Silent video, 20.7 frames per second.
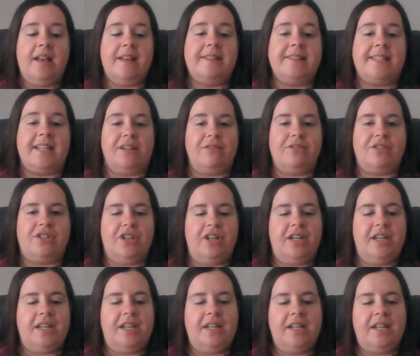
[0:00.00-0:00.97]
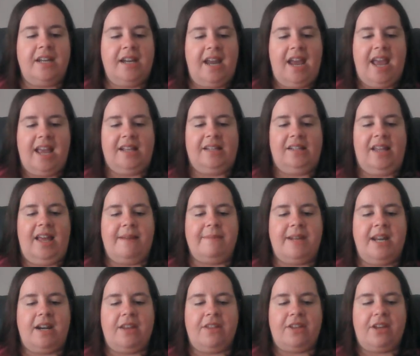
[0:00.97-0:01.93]
"Sounds good." Egg
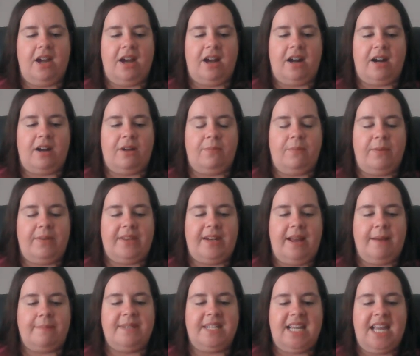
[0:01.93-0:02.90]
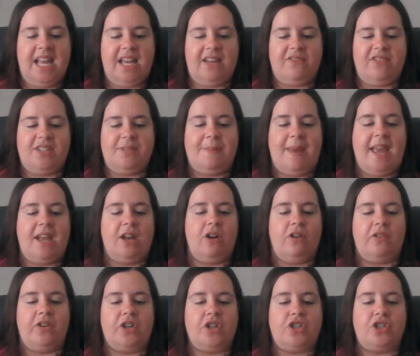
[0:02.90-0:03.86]
climbed out of the car with an empty canvas bag
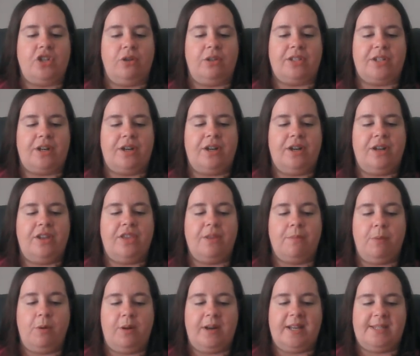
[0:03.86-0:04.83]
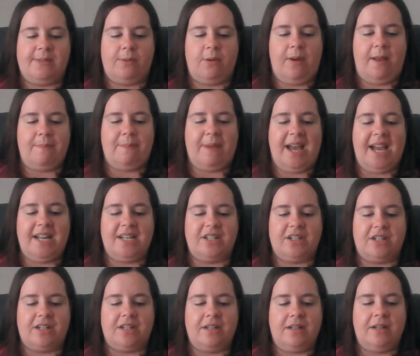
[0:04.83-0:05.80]
over her shoulder. The boys were right behind
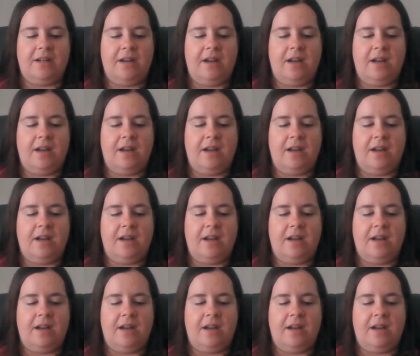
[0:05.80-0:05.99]
her.